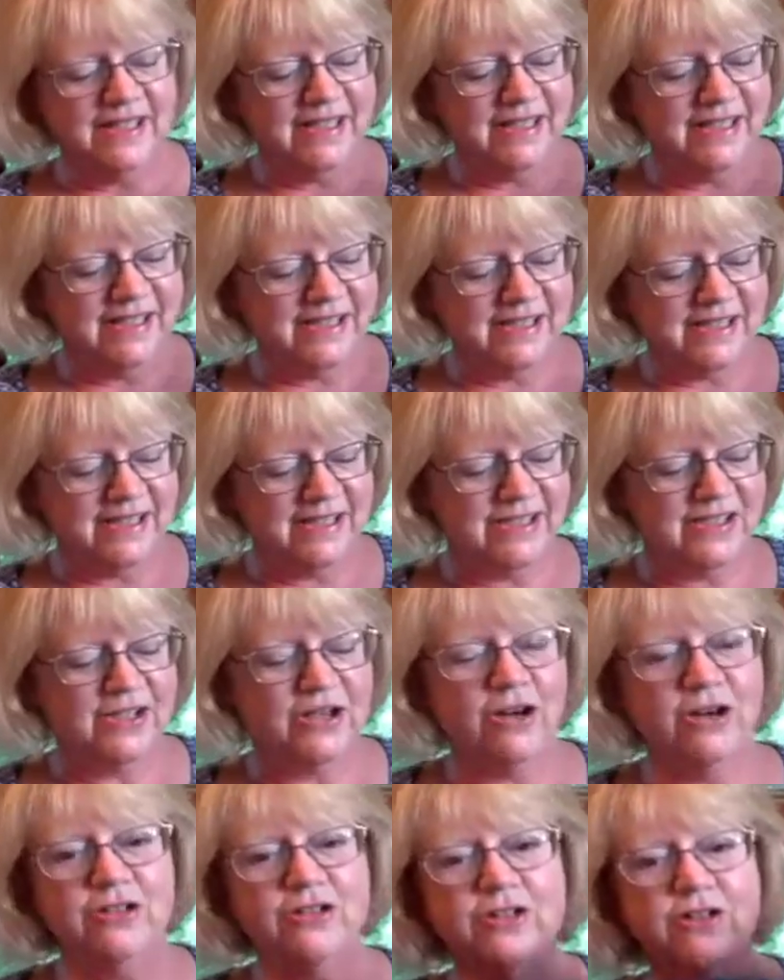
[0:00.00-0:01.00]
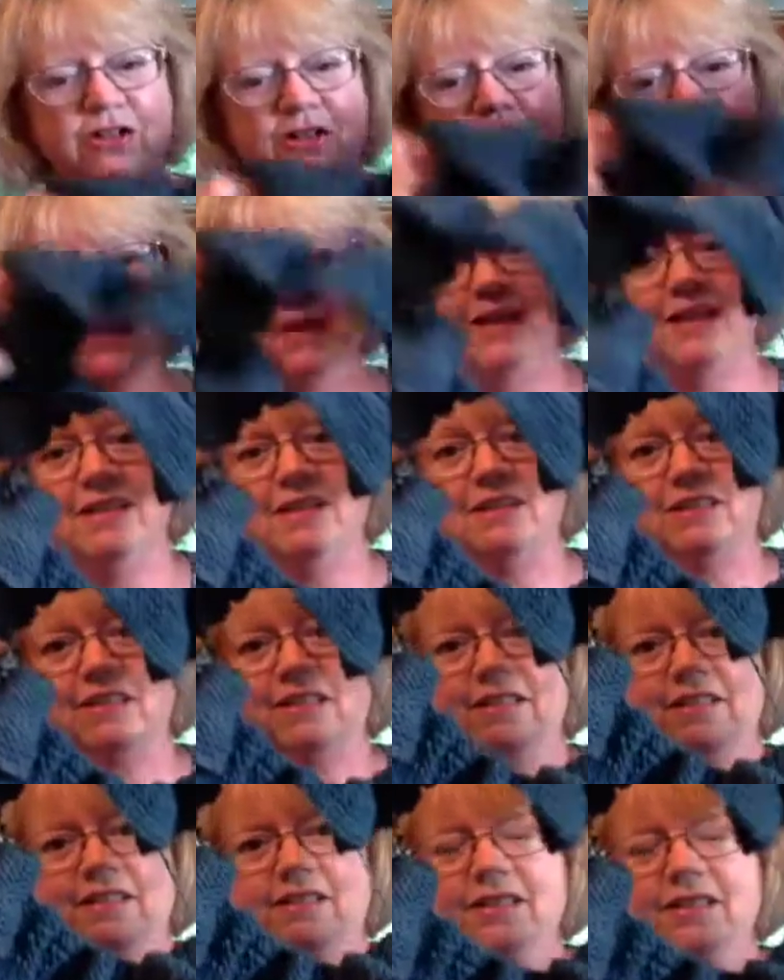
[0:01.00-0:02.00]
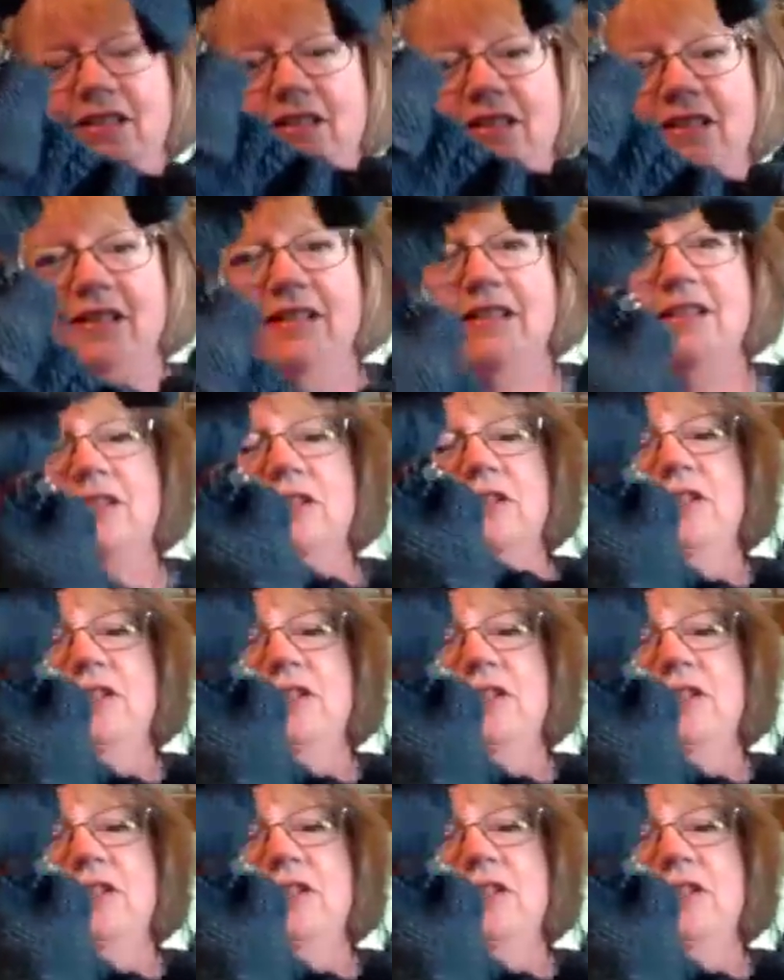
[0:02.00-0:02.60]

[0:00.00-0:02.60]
is the Star Shawl, and it is a